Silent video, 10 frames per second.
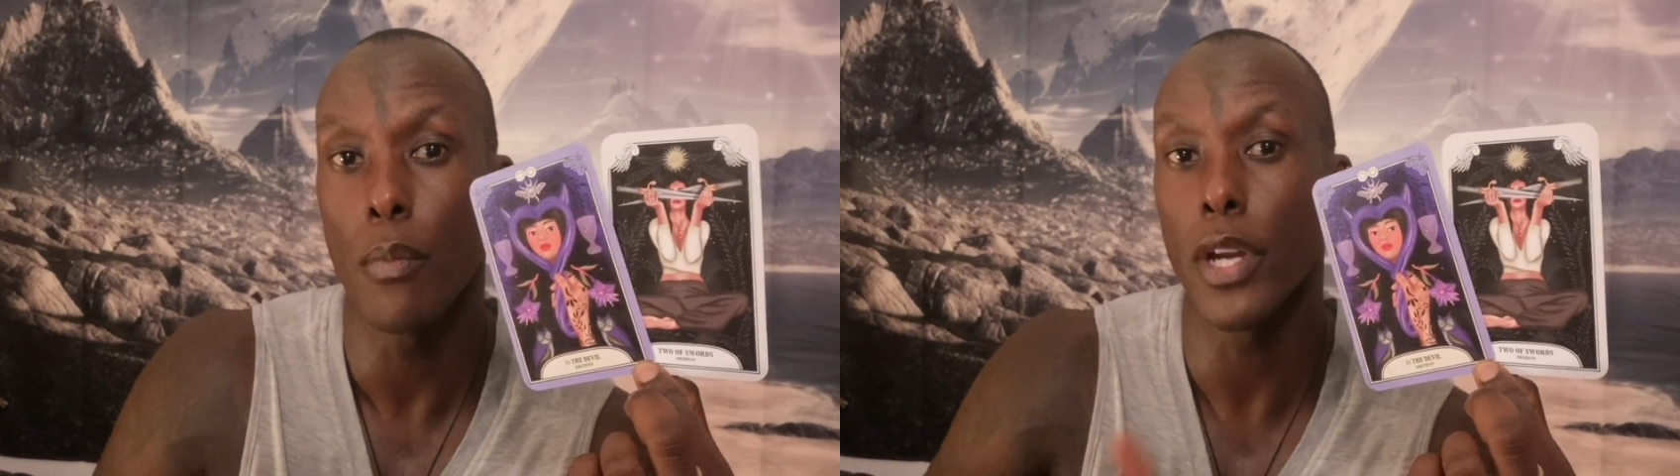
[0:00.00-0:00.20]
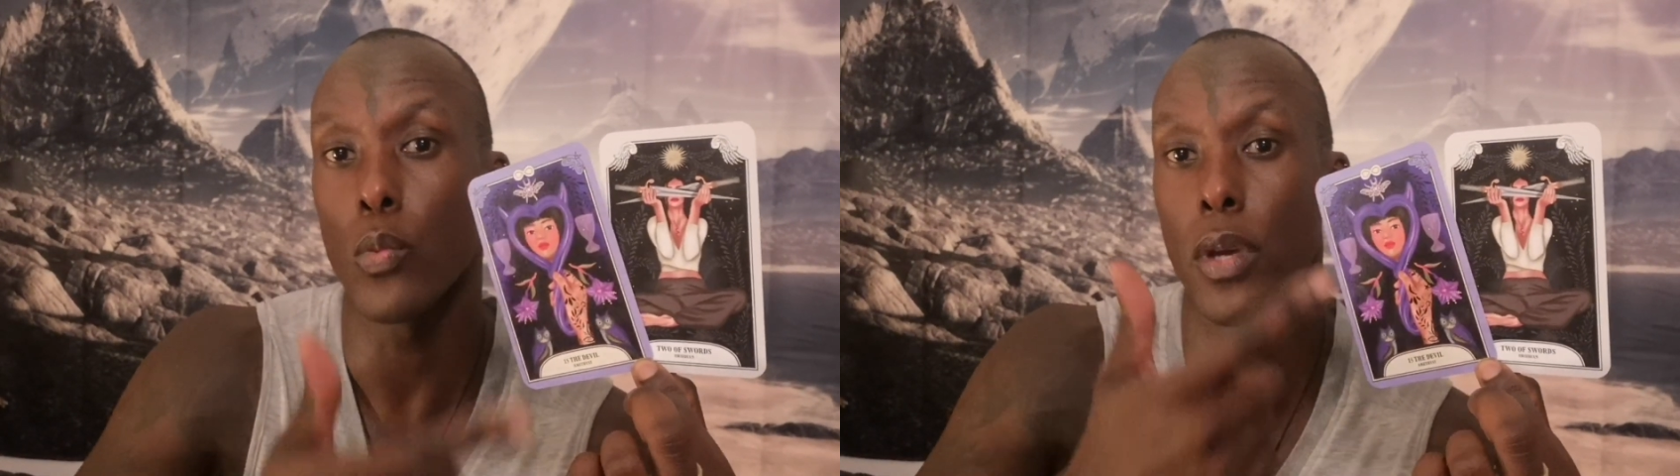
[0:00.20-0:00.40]

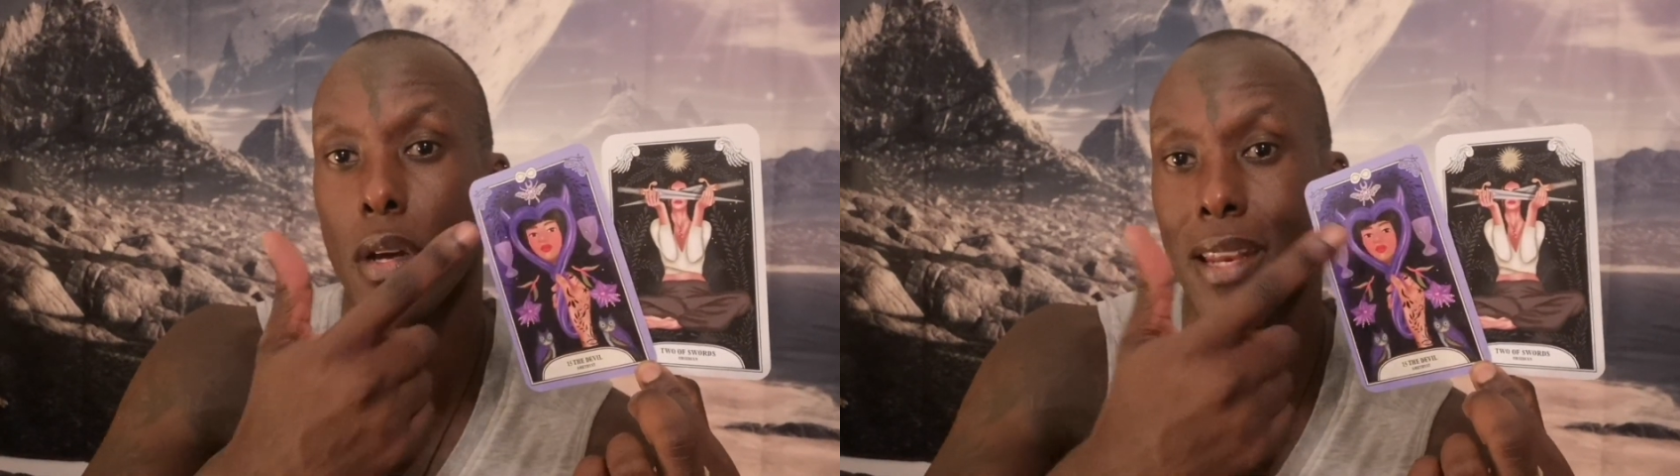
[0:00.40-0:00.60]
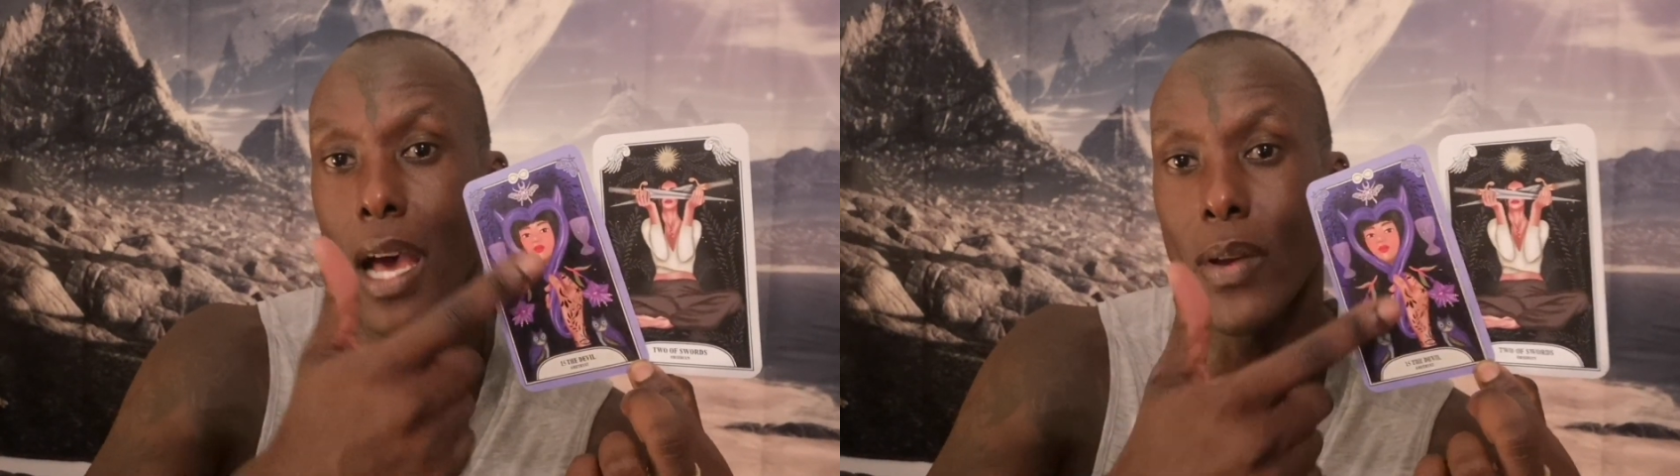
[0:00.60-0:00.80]
but we
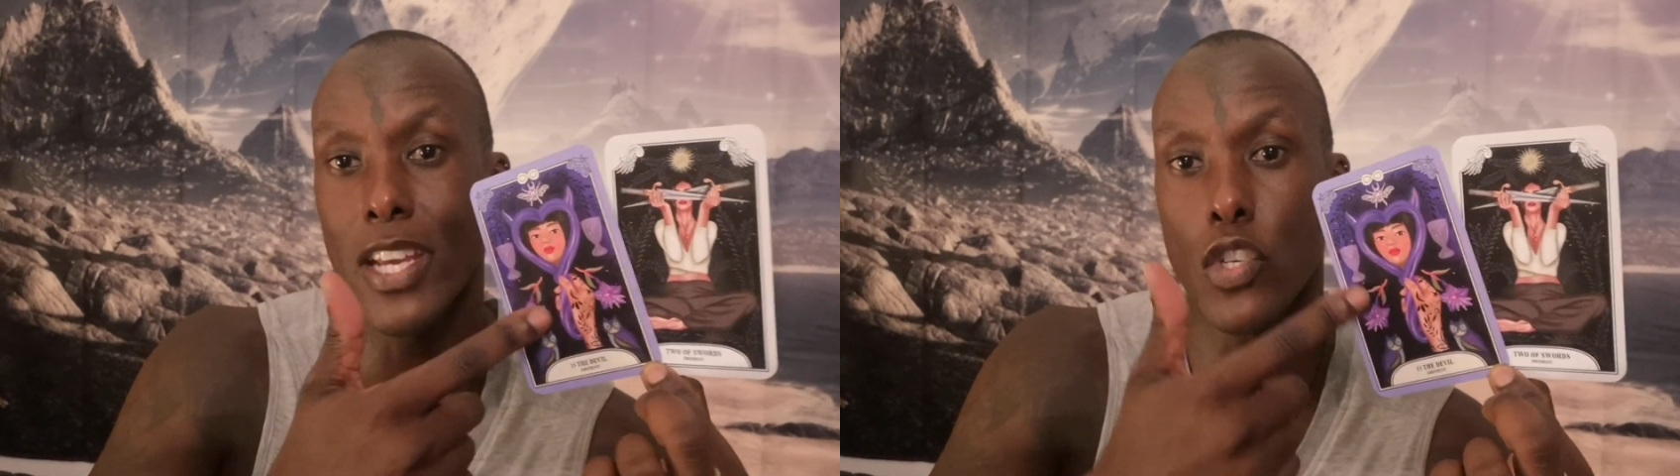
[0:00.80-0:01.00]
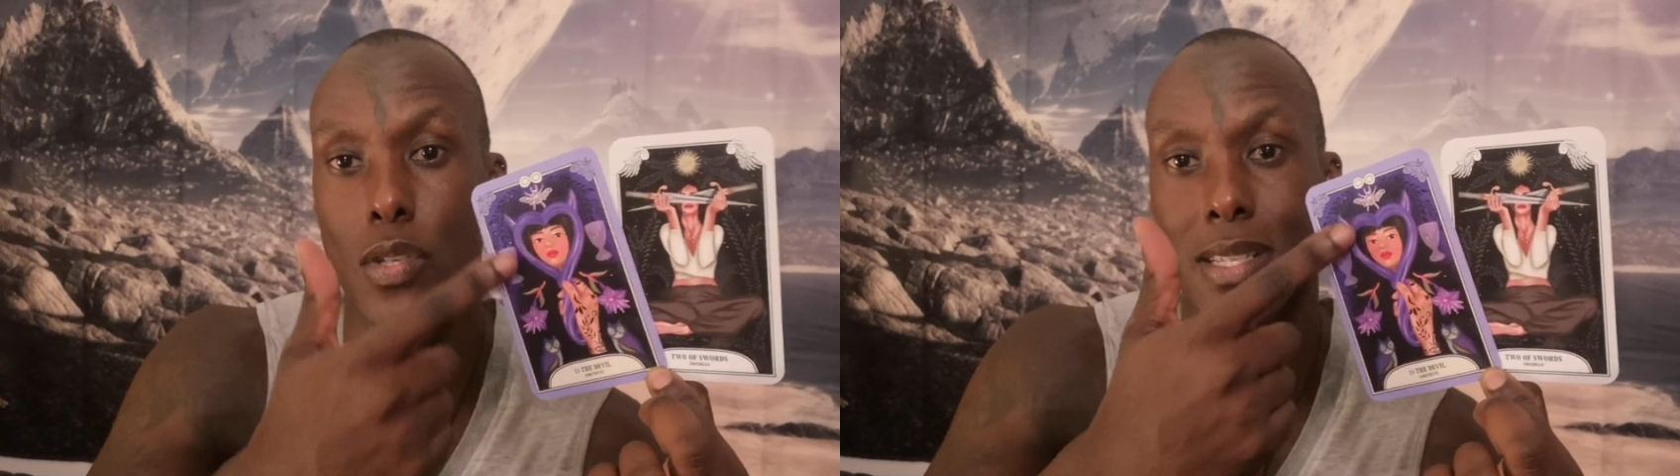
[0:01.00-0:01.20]
are now
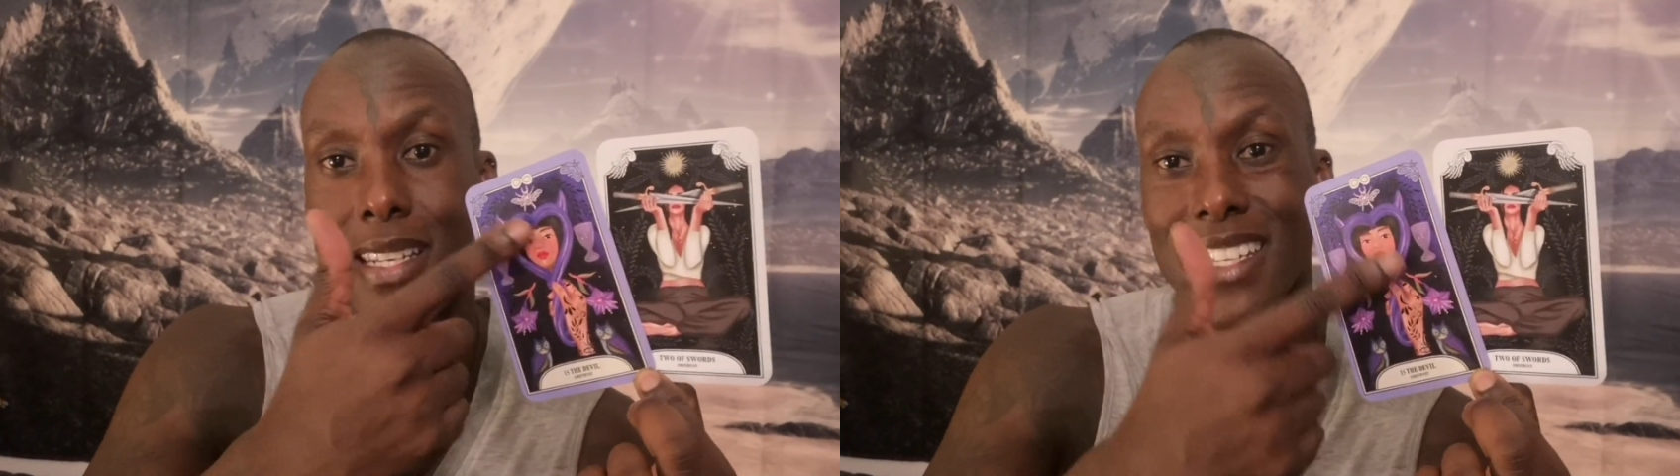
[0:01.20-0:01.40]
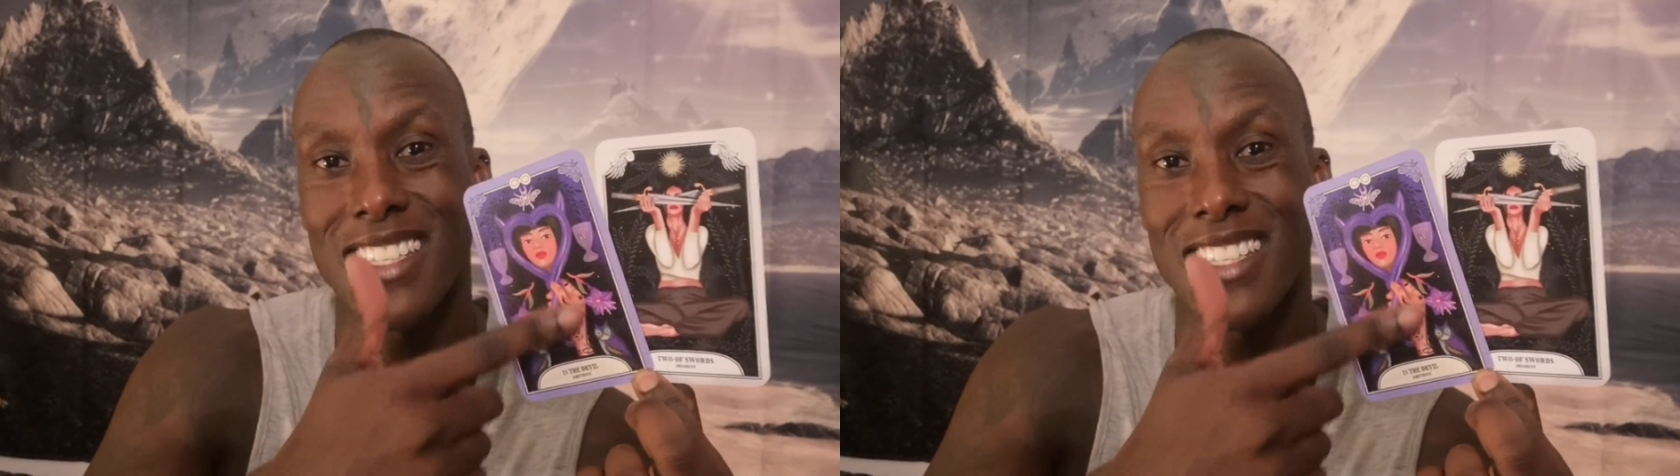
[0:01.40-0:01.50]
interested